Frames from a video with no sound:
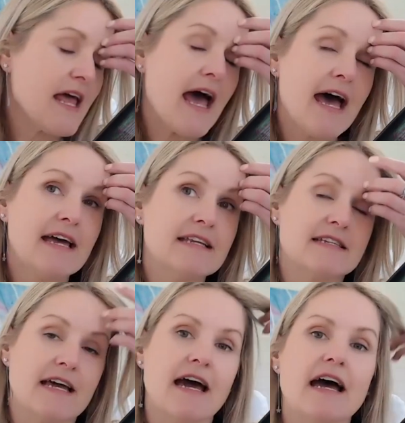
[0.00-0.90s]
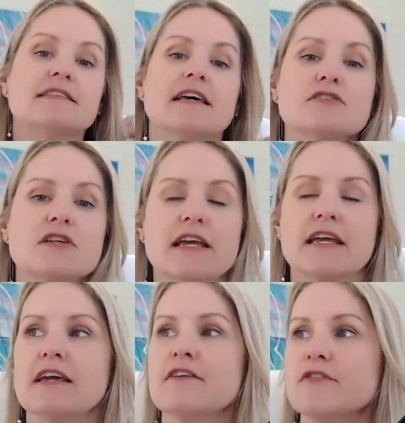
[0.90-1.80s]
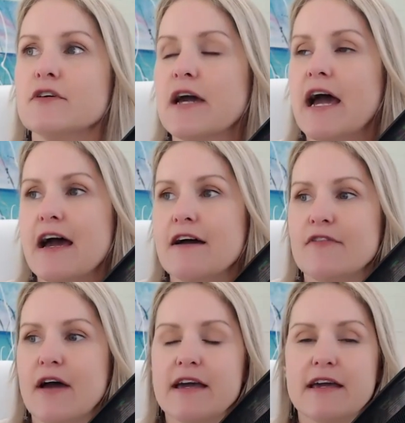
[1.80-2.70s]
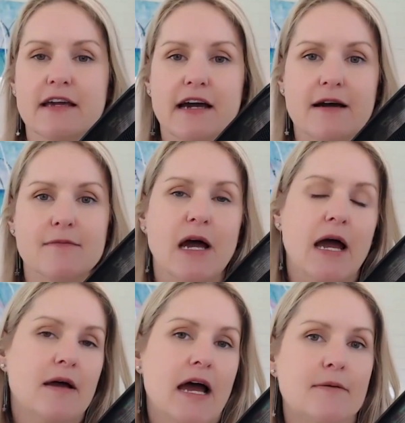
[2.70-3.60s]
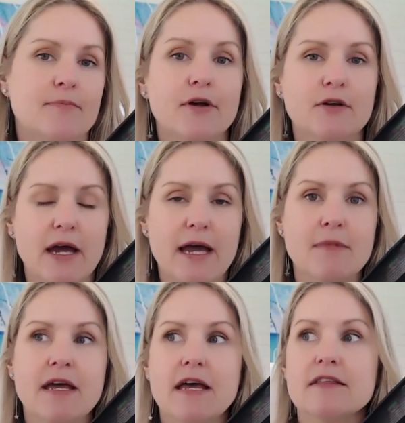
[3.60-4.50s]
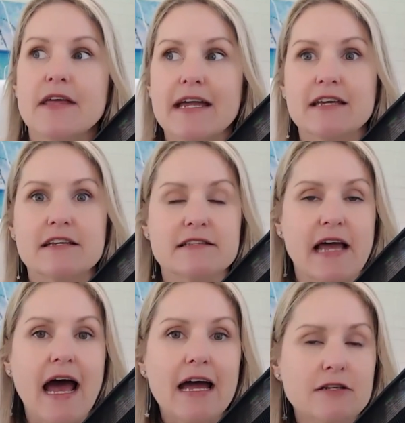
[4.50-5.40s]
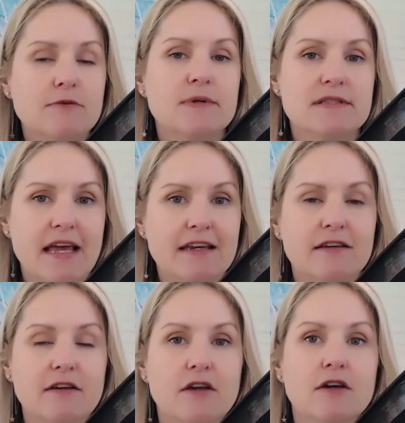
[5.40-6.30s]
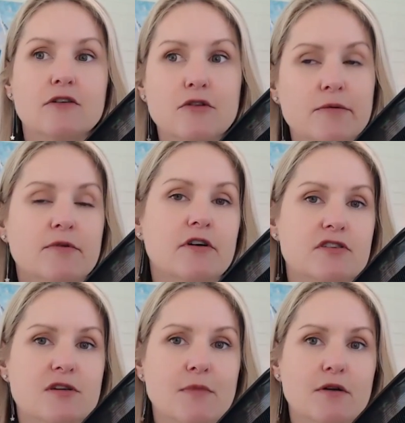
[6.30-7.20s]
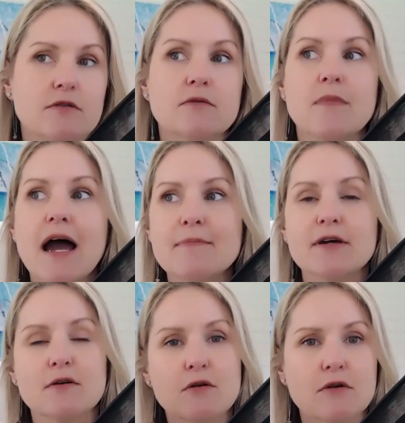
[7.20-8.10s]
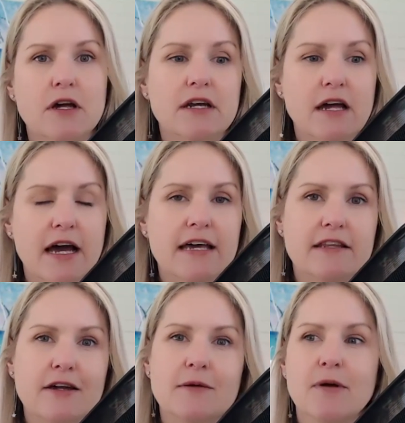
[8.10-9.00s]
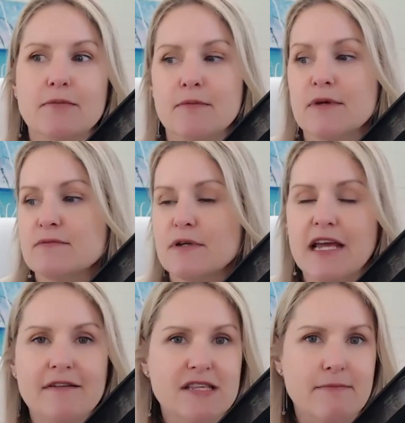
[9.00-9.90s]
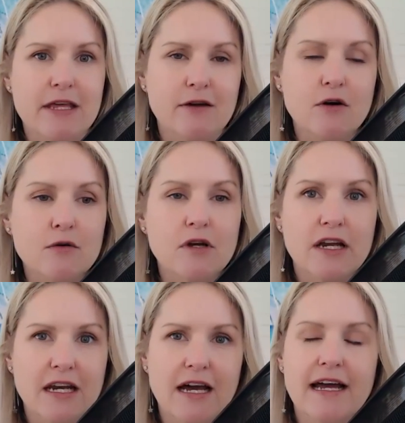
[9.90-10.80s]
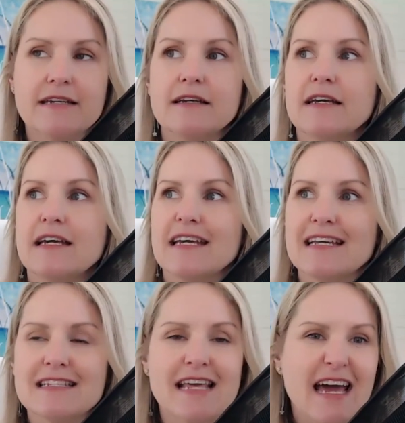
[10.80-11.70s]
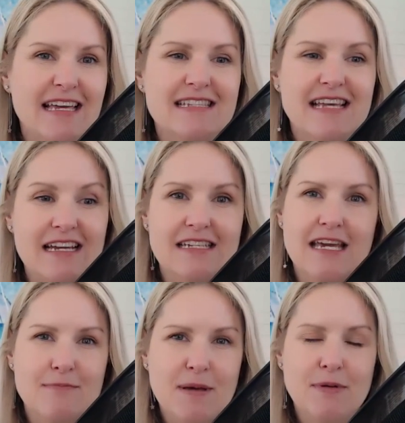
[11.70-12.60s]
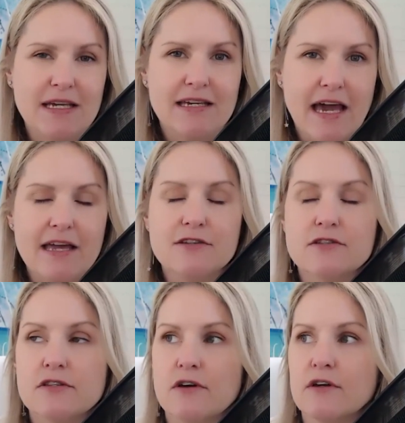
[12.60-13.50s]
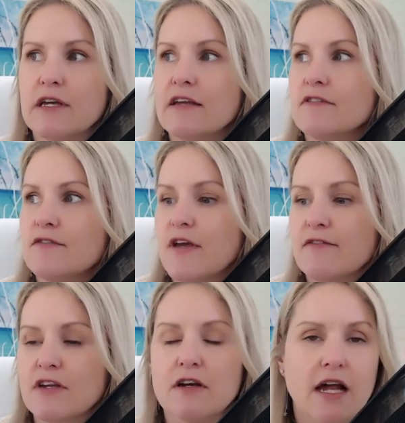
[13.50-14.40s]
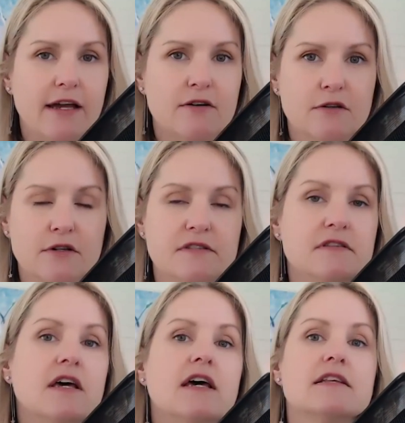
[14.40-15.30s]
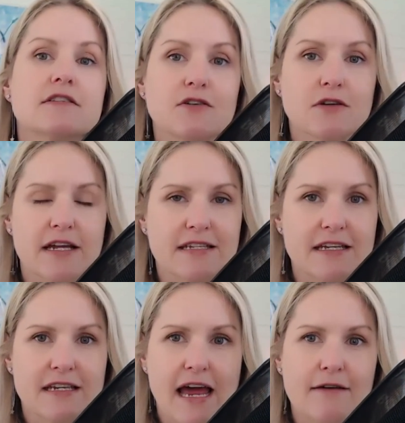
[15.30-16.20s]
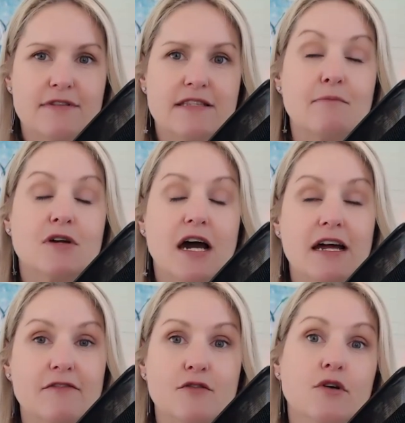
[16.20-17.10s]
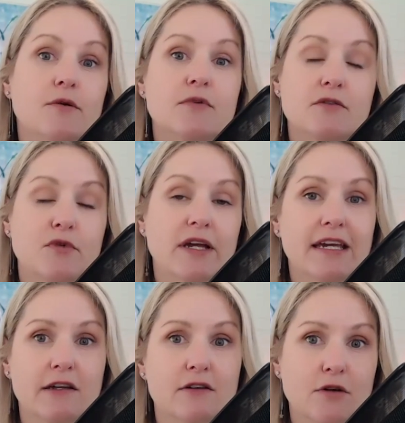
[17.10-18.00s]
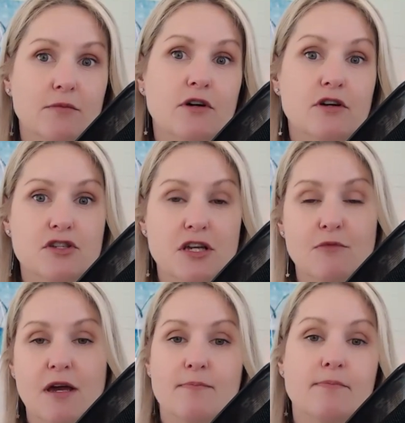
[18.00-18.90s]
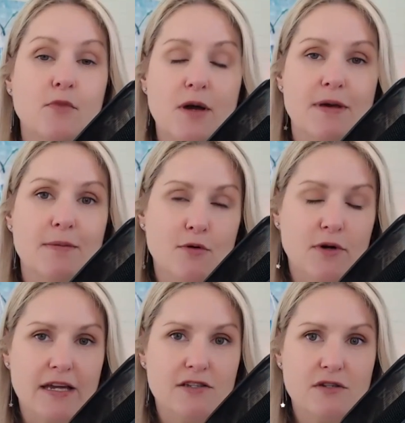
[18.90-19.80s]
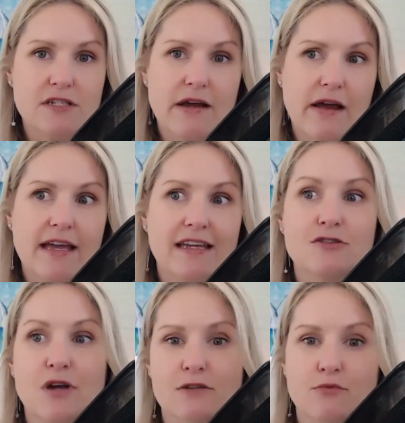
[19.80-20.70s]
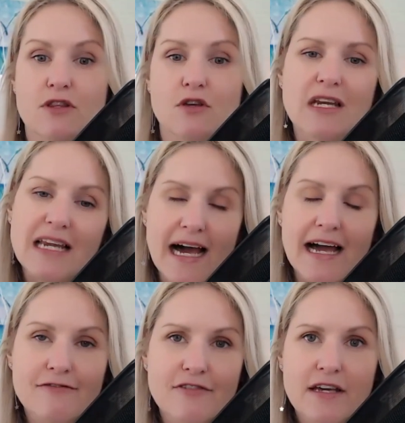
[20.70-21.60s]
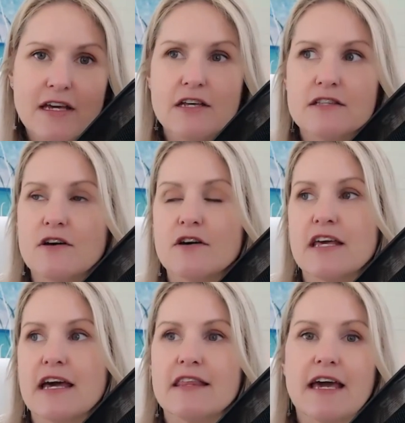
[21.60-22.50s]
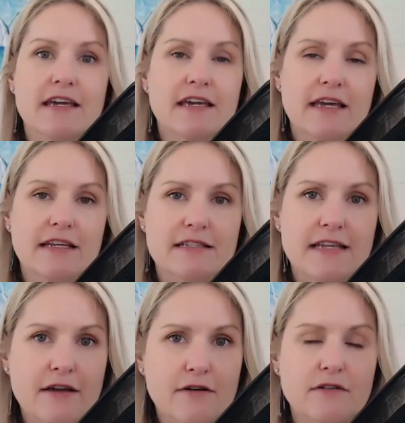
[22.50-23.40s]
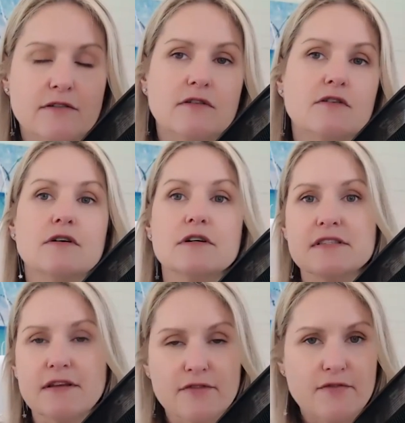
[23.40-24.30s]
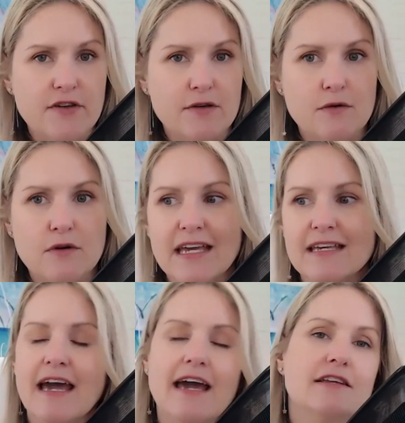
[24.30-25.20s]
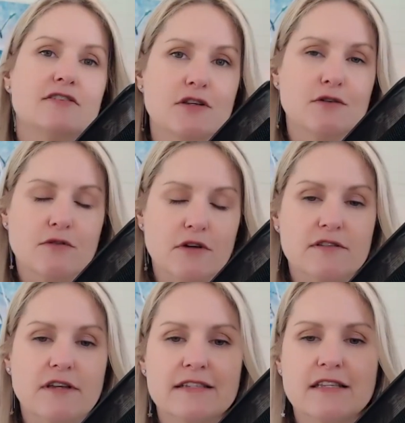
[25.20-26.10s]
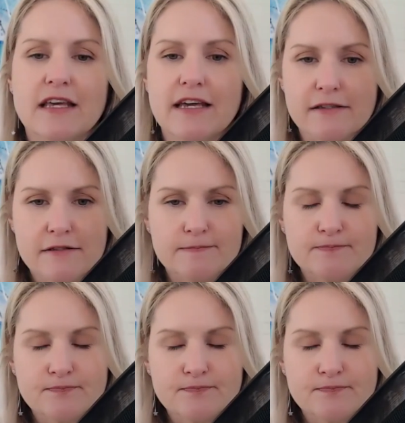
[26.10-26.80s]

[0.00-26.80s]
And uh, essentially, if you have a, um, a, a program that is 100% group coaching model. might be all online. The only problem is when you have something all online, is that it's hard to keep people engaged. So even if you have an online course, it's a good idea to have some kind of group, regular group coaching where where people get to inter- interact with you live, so that they can stay on course and feel engaged and all those kinds of things.